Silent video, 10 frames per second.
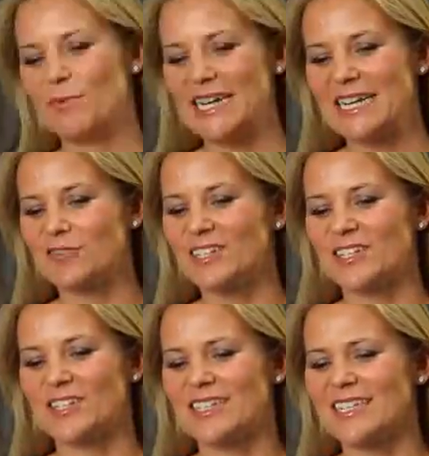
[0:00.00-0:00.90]
wedding
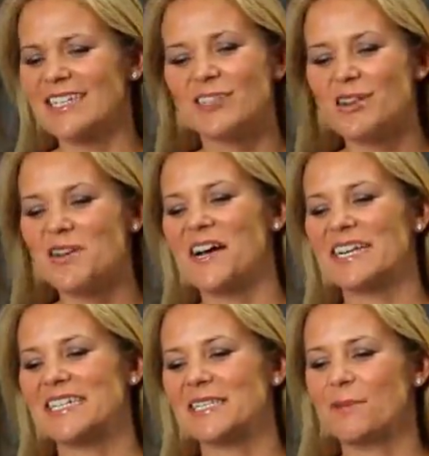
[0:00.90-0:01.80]
traditions, they're so
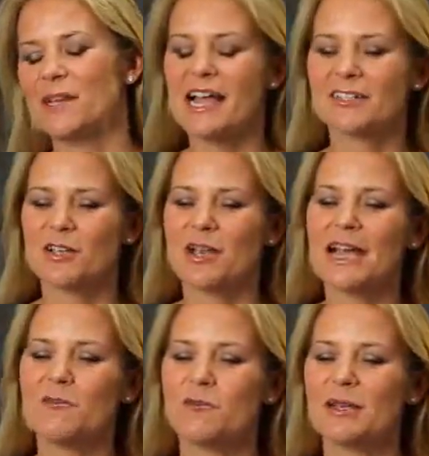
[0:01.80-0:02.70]
nice, but so
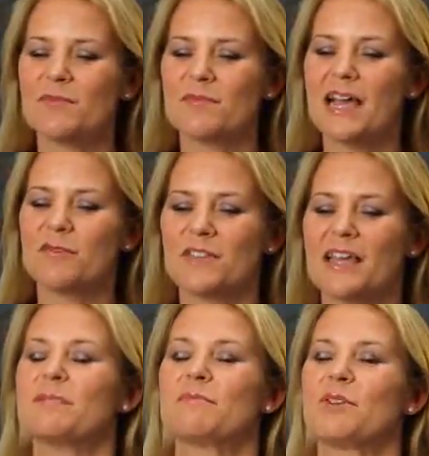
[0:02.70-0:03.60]
how have
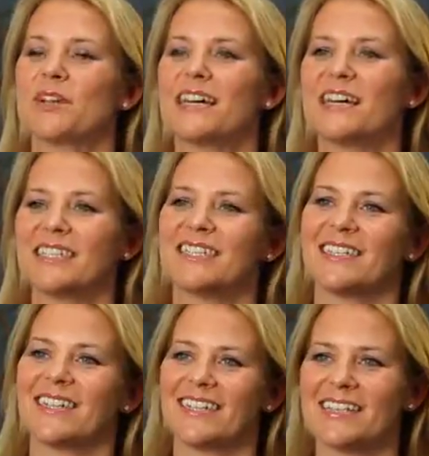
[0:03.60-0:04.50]
they been modernised
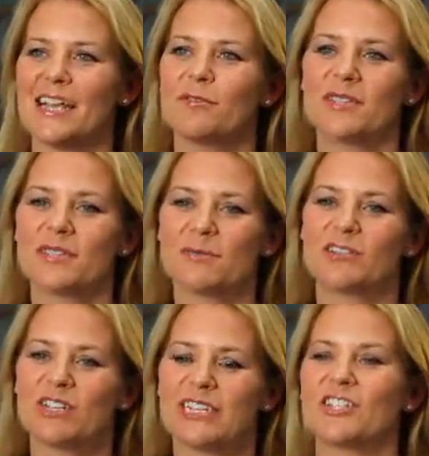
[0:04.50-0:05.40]
these days? How have some of
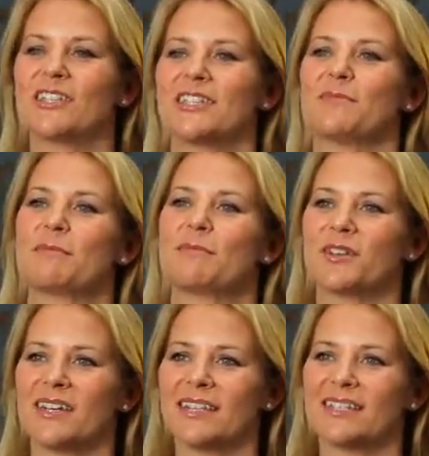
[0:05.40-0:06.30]
the traditions been
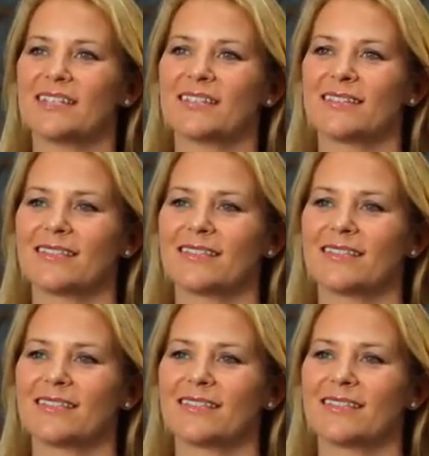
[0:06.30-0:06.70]
modernised?